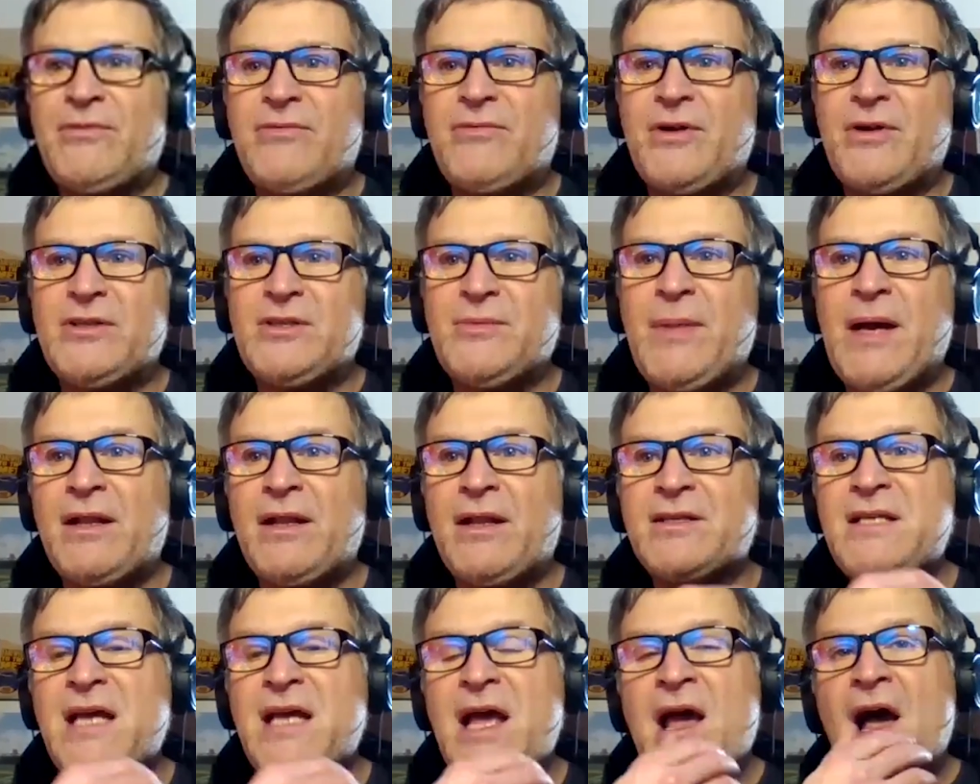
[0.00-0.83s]
friends at
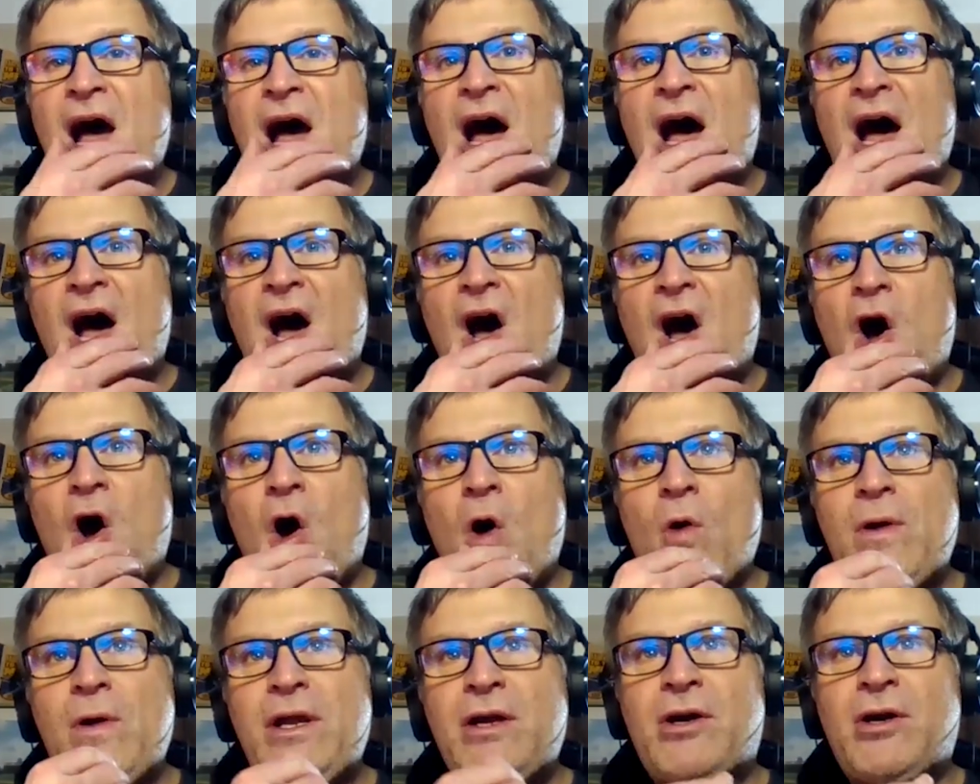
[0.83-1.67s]
Bally's, uh,
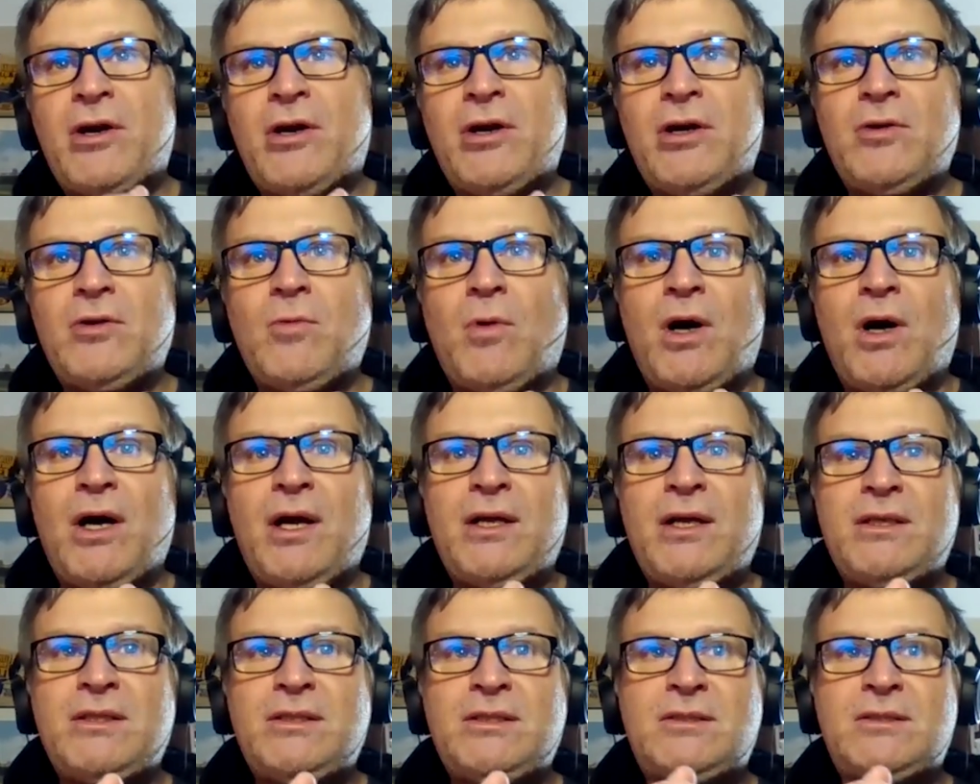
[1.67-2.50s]
all we heard
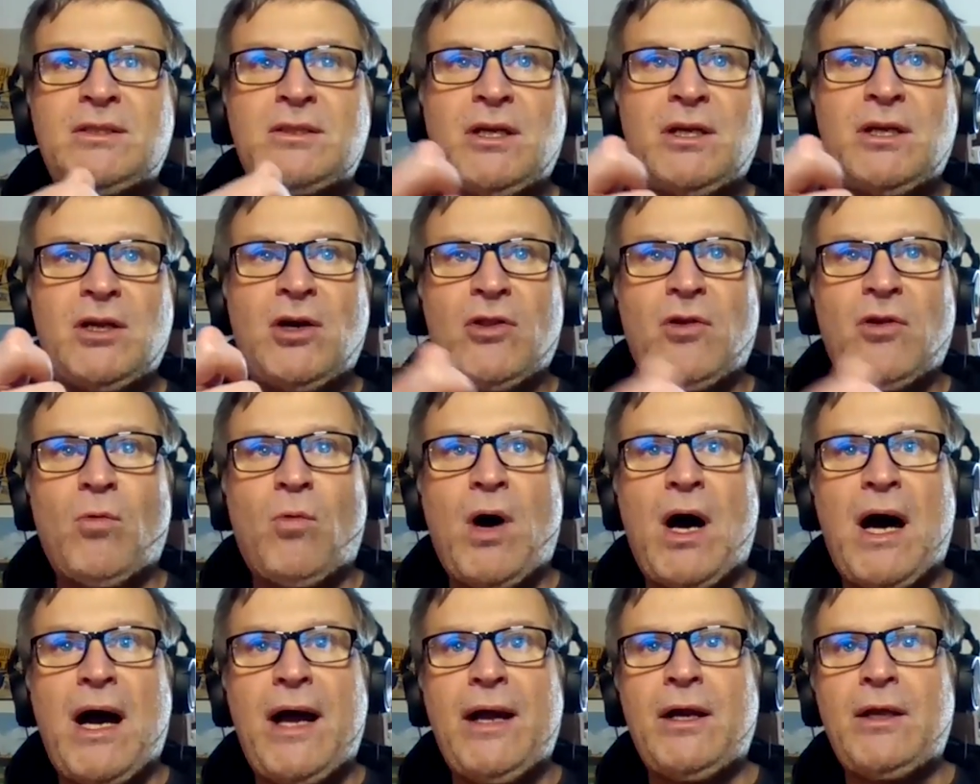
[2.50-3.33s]
was, you know, the
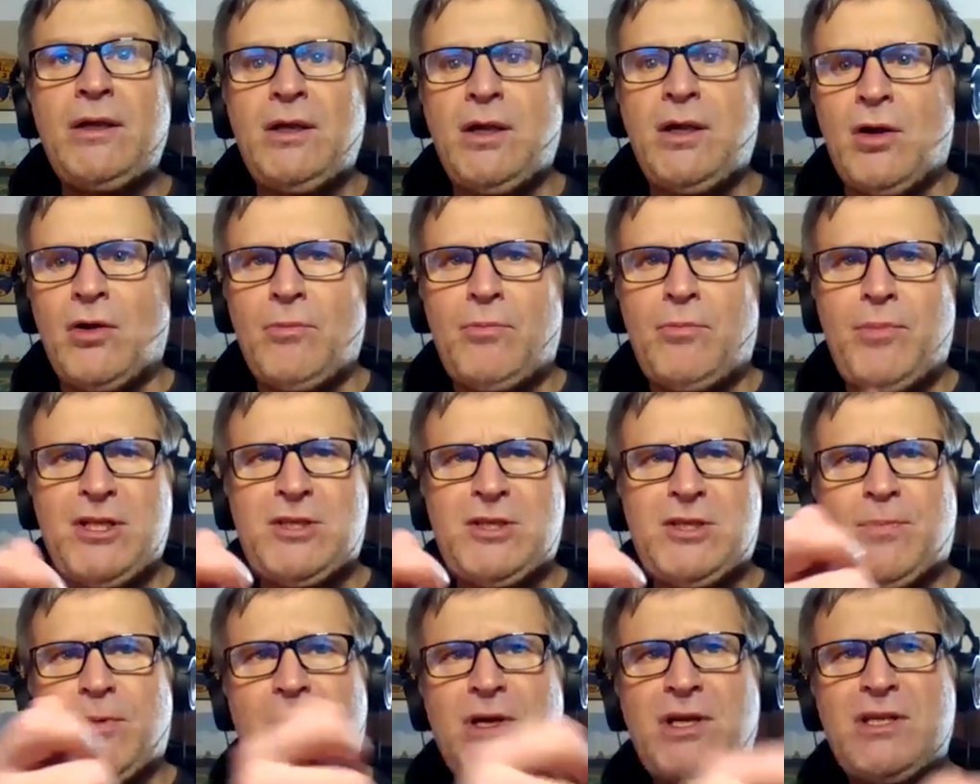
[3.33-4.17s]
why, you know,
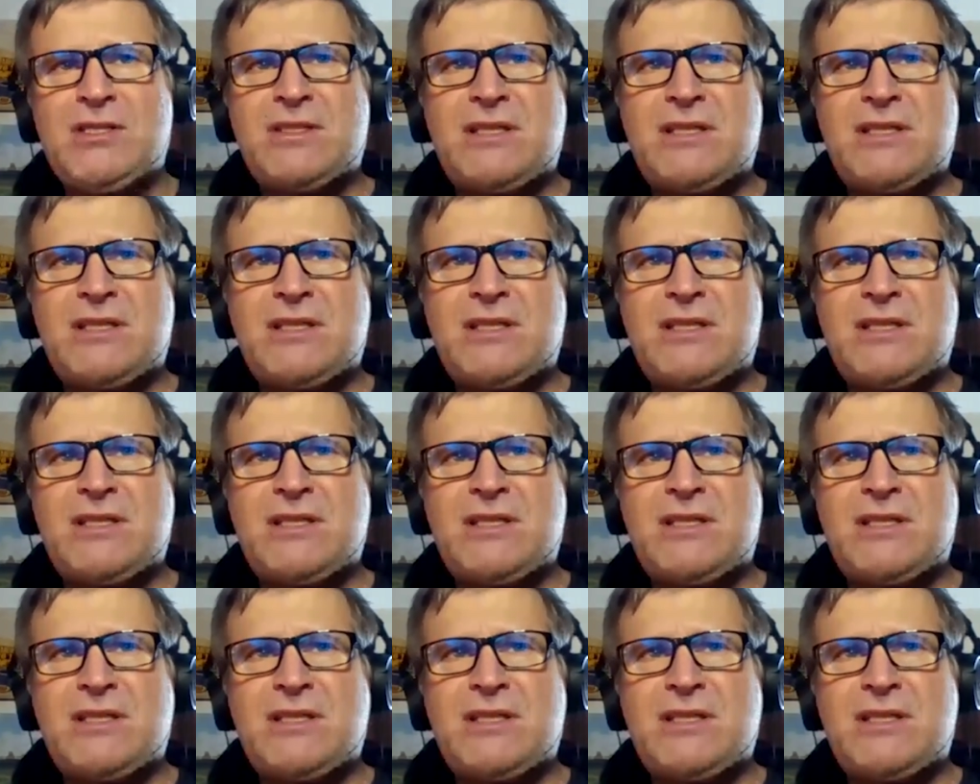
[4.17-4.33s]
Pittsburgh is